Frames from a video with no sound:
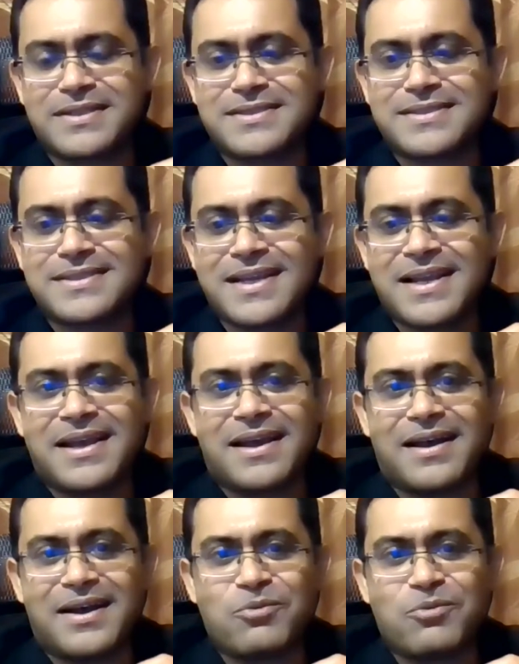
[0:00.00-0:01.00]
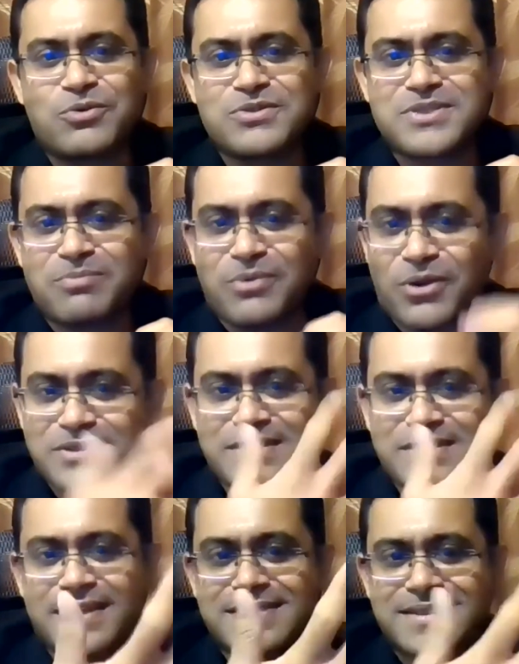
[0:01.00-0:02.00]
us. What was the
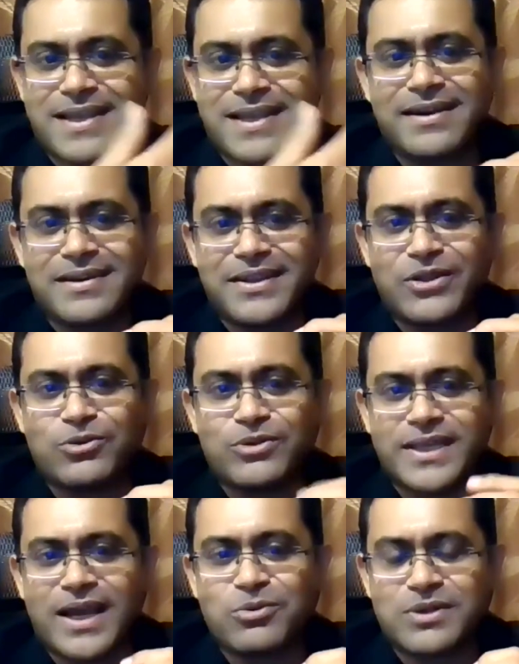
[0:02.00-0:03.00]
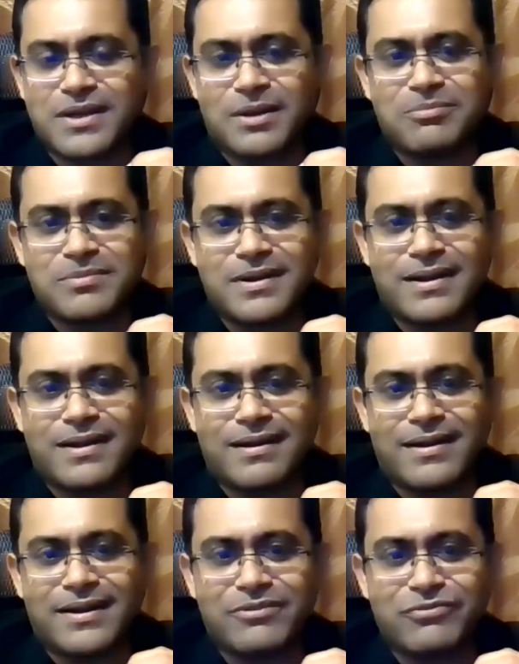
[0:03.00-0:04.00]
process and, the outcome?
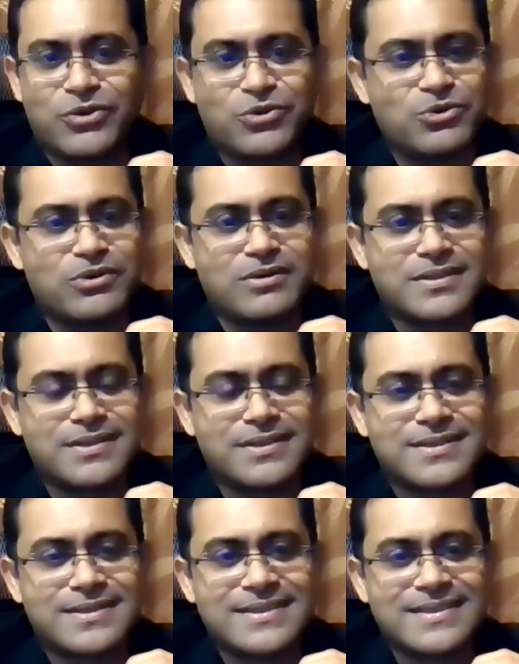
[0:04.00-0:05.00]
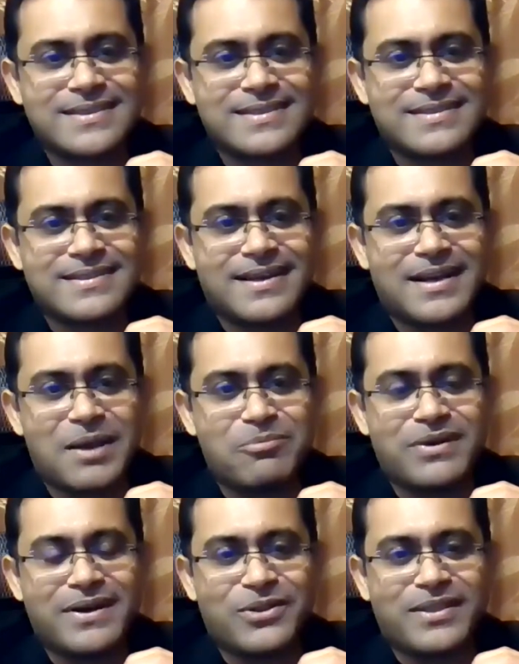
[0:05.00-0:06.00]
If you could
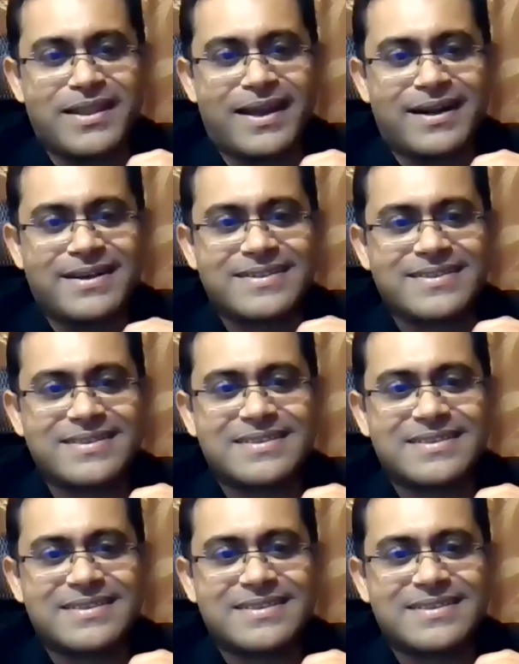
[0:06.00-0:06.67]
elaborate on that.